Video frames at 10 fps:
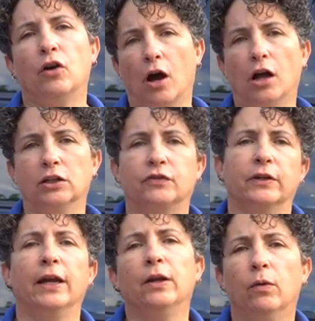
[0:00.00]
calls for
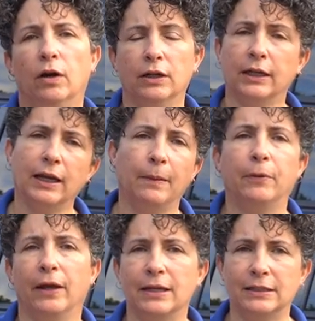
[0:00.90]
91 octane, I
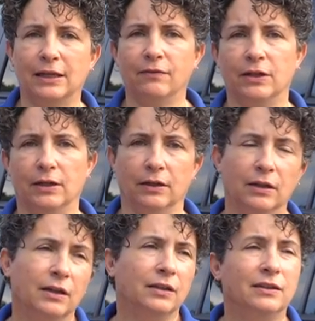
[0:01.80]
put 87 in it.
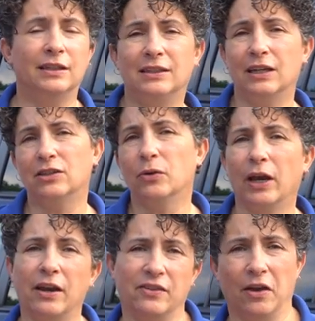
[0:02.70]
They say it's
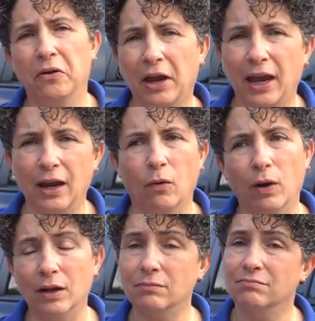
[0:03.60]
okay. Is that okay?
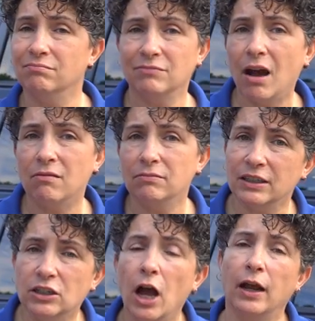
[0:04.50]
Well, no,
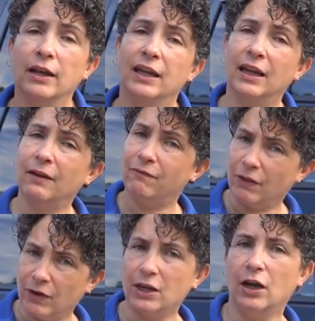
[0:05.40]
it's not. And in
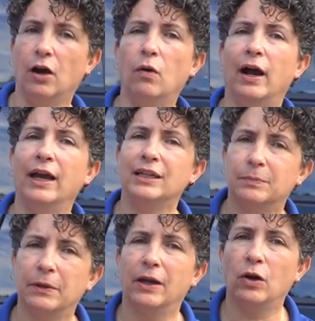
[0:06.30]
the video, I
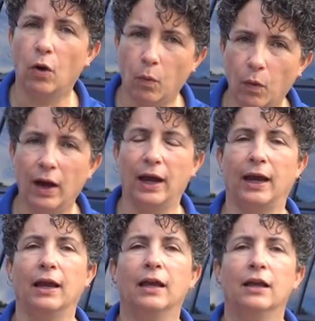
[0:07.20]
explain
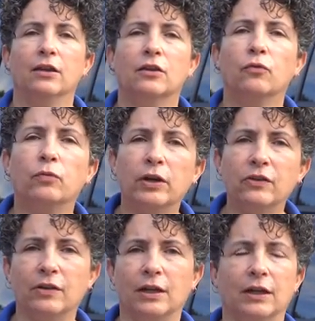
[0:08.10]
why. The
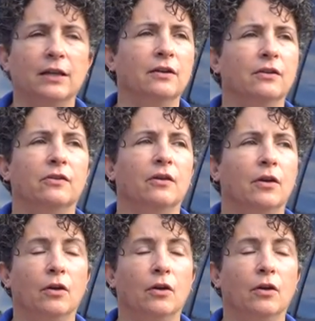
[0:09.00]
reasoning is